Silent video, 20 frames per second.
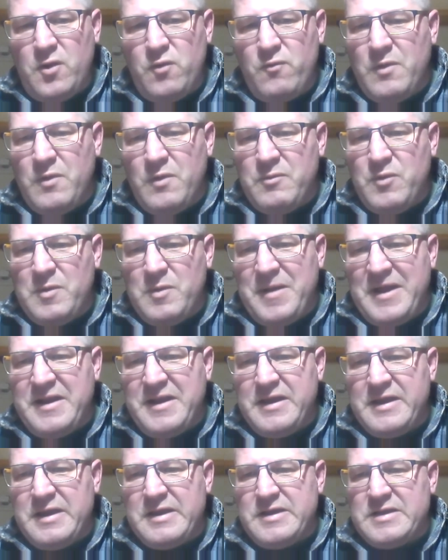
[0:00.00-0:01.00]
when we're
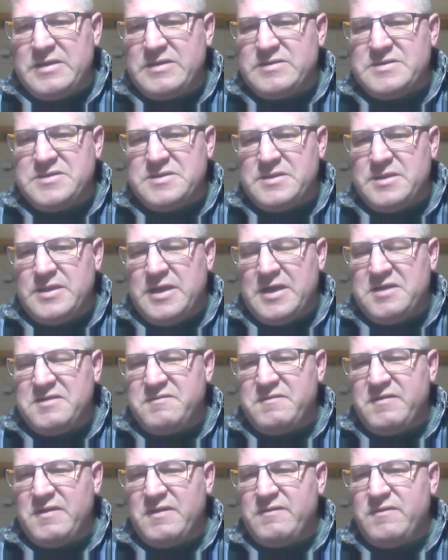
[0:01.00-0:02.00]
bedding, it's like
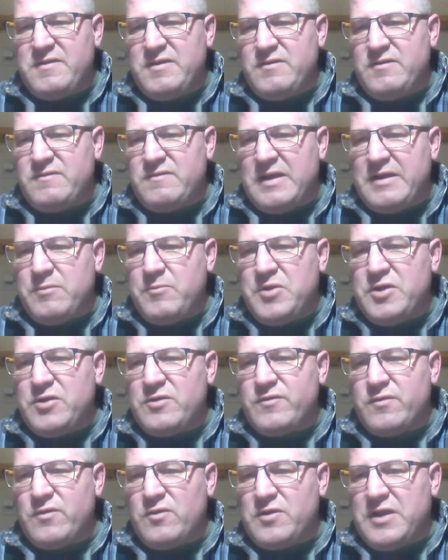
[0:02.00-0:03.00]
60
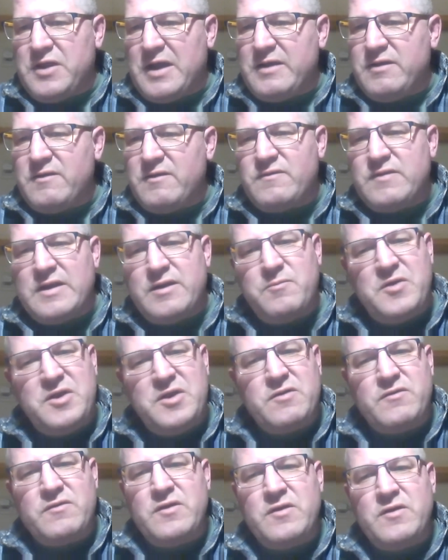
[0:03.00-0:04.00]
centimeters or 90
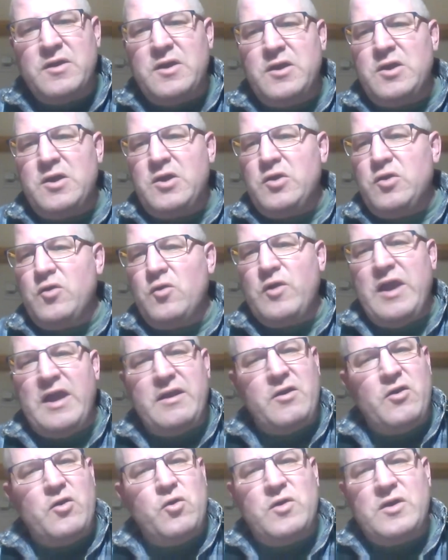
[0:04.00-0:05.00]
centimeters. You
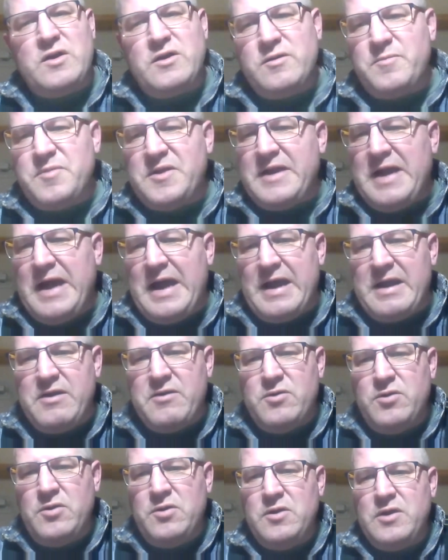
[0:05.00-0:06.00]
can go a little bit
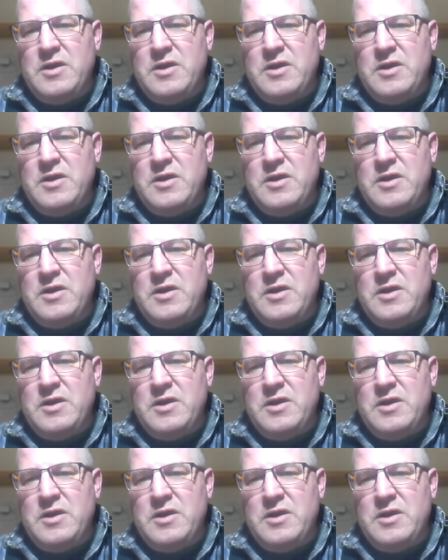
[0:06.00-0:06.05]
higher,